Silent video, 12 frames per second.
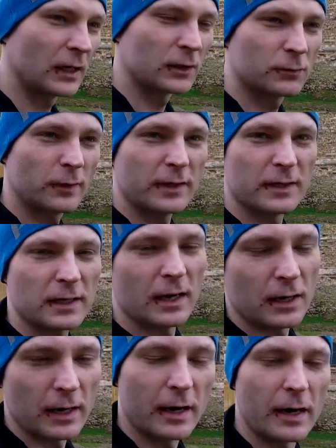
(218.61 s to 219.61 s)
as you
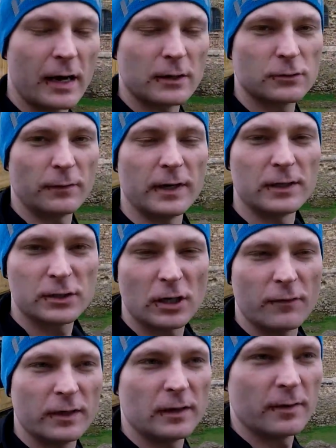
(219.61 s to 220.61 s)
already
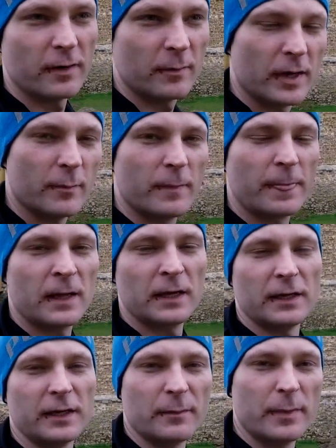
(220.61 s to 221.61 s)
saw in
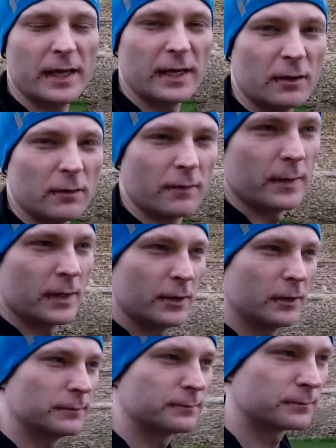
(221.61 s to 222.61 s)
the beginning of the
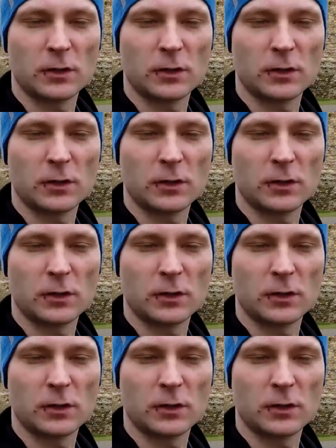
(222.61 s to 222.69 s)
video.